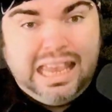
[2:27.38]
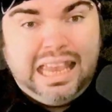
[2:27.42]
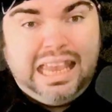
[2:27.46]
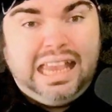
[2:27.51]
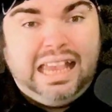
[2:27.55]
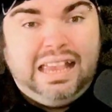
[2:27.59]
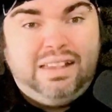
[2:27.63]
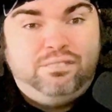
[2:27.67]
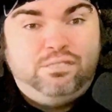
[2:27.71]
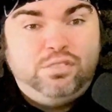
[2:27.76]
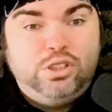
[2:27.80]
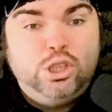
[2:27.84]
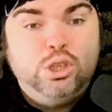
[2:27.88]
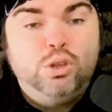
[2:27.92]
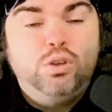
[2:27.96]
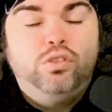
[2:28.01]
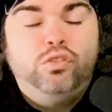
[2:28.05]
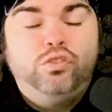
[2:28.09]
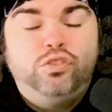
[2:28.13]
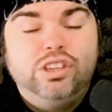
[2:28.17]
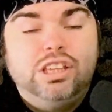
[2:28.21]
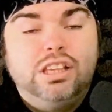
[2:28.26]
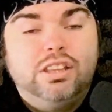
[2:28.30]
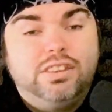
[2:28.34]
If you
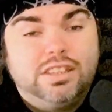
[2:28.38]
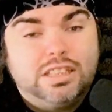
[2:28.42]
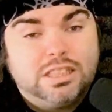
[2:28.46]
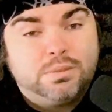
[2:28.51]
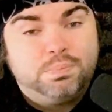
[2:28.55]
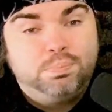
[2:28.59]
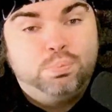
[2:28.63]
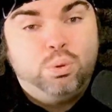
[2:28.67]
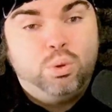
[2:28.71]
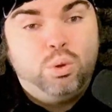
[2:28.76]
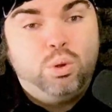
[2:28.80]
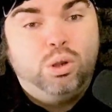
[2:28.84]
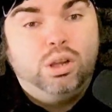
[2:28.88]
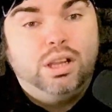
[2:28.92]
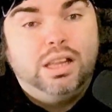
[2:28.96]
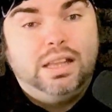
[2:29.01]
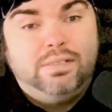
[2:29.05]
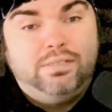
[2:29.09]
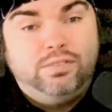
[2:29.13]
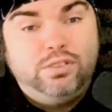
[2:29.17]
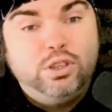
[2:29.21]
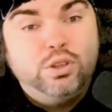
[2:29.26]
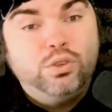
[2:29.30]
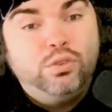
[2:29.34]
feel this pull,
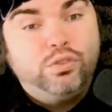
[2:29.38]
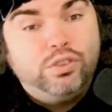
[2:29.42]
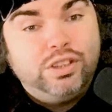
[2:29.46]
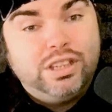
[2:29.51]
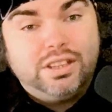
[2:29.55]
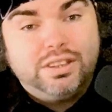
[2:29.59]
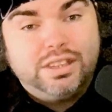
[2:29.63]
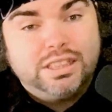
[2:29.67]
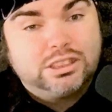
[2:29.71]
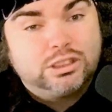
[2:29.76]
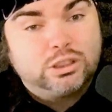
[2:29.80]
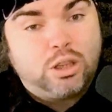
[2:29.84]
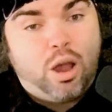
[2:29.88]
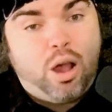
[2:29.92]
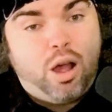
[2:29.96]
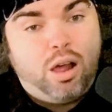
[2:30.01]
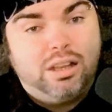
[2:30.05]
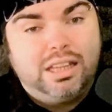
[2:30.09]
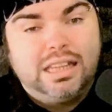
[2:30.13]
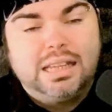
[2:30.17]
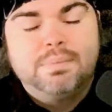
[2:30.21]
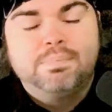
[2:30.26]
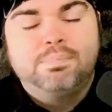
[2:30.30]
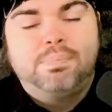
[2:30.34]
if you feel this
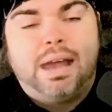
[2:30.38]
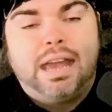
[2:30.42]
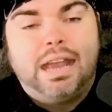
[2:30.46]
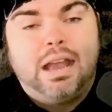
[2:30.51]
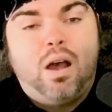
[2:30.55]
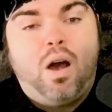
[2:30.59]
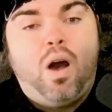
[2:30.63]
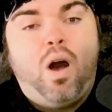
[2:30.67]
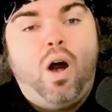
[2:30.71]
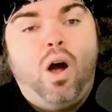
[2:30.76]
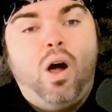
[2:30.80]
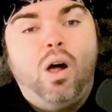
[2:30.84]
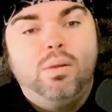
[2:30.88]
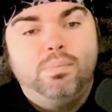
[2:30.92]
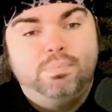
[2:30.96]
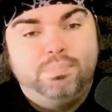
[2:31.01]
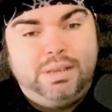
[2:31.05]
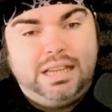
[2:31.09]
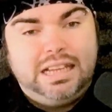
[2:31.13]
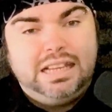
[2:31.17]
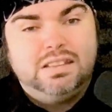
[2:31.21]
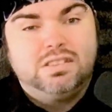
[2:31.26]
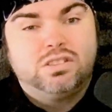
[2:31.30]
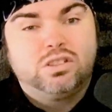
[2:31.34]
calling, by all
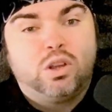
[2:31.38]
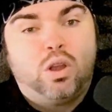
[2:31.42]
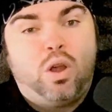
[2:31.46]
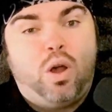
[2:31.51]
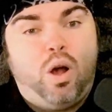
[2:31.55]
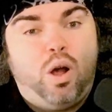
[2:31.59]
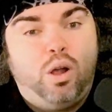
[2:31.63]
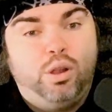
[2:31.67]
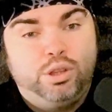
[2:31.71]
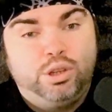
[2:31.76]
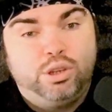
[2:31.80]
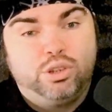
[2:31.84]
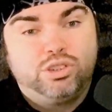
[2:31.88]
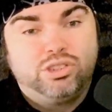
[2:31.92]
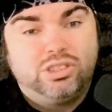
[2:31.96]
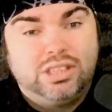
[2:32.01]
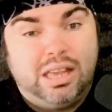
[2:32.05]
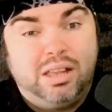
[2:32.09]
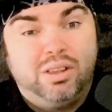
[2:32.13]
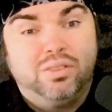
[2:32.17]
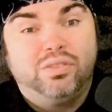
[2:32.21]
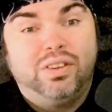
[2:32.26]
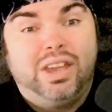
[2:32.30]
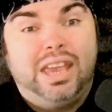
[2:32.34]
means call
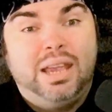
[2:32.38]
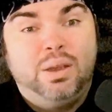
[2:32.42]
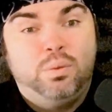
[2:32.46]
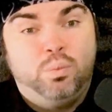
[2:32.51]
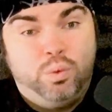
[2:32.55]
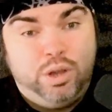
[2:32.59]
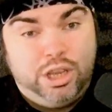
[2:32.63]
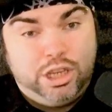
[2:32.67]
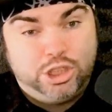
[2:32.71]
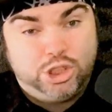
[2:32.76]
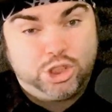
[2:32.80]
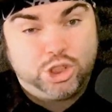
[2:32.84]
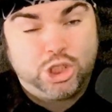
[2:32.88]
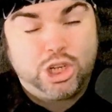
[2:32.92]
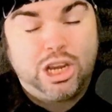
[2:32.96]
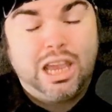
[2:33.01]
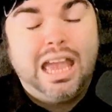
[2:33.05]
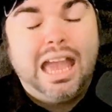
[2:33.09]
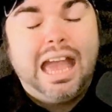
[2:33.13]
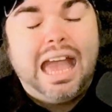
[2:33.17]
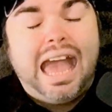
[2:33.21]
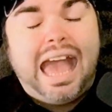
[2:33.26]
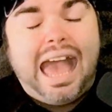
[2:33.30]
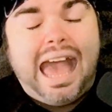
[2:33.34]
yourself a witch.
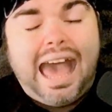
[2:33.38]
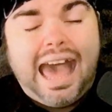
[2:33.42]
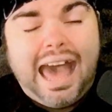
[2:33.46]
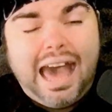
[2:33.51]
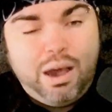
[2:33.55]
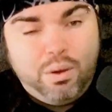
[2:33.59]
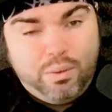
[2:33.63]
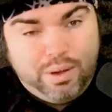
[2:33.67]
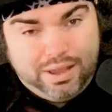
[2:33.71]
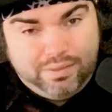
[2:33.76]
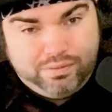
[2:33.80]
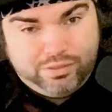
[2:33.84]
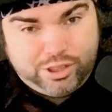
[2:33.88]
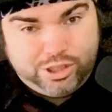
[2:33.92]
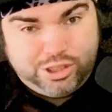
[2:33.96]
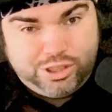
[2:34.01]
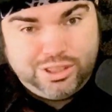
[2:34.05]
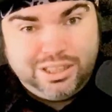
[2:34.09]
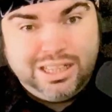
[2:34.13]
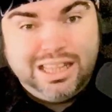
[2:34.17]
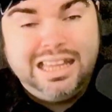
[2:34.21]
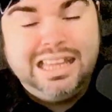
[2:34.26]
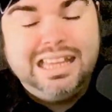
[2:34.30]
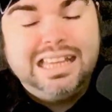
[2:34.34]

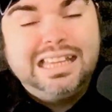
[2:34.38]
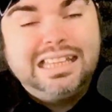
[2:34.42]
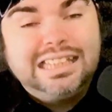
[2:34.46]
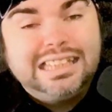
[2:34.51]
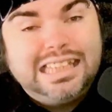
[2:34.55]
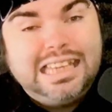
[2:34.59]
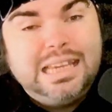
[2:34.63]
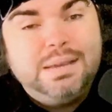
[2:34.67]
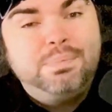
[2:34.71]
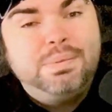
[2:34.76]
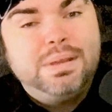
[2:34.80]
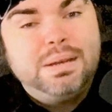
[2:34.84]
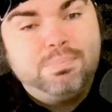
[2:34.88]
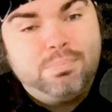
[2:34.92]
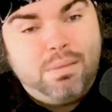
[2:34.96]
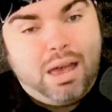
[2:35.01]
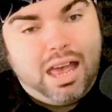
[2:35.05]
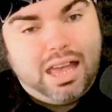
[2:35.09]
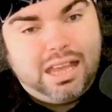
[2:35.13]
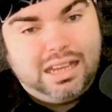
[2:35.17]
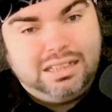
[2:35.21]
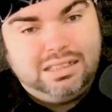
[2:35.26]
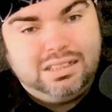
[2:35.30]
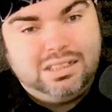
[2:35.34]
However, keep in
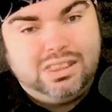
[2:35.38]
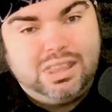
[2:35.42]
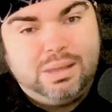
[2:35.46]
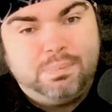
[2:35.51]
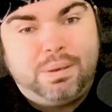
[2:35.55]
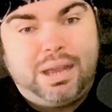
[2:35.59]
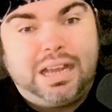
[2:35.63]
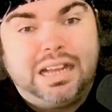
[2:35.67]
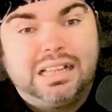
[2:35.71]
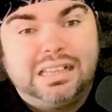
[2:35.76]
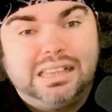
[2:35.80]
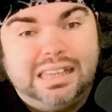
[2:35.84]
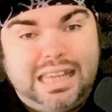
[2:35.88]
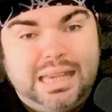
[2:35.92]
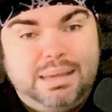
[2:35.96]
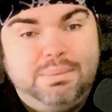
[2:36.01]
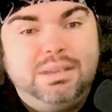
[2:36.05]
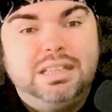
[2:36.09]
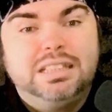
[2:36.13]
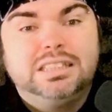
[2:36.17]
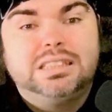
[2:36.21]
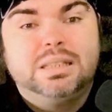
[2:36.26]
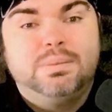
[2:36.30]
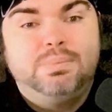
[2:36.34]
mind that by
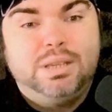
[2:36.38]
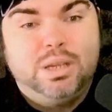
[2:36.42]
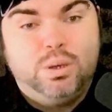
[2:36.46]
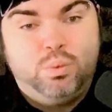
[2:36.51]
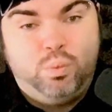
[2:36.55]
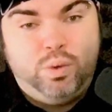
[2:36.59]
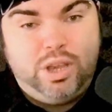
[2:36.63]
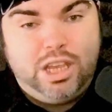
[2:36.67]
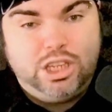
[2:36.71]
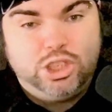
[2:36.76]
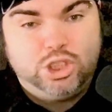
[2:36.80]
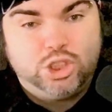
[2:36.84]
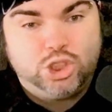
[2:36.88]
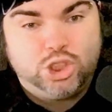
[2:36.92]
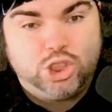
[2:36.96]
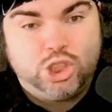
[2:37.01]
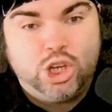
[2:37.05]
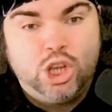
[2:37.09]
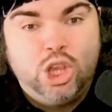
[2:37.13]
claiming to be a witch,